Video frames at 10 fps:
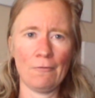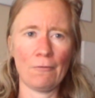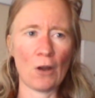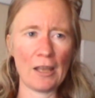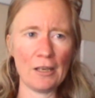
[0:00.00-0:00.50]

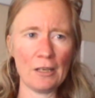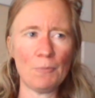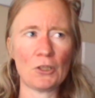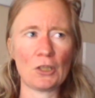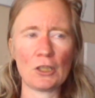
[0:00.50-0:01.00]
via
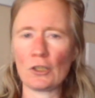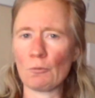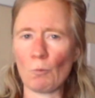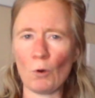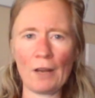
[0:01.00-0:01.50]

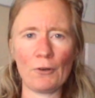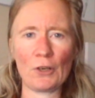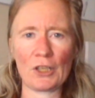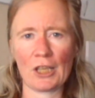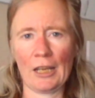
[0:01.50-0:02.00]
e-petitions,
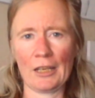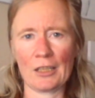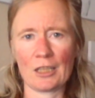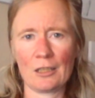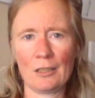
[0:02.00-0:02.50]
whatever it
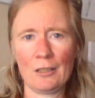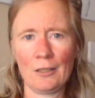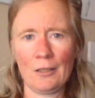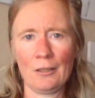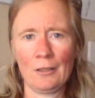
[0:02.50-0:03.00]
takes,
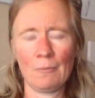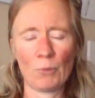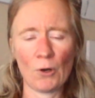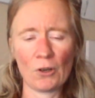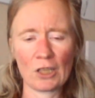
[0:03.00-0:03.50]

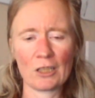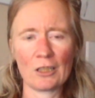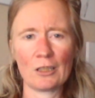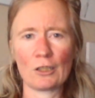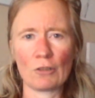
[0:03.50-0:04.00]

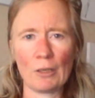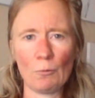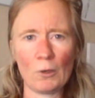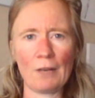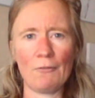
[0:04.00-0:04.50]
protests in the
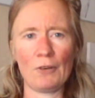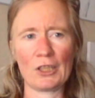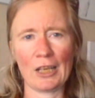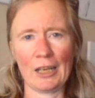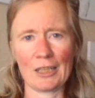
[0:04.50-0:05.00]
street, whatever
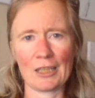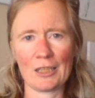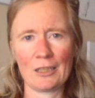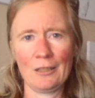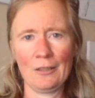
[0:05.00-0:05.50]
it
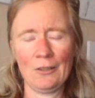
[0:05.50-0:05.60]
takes.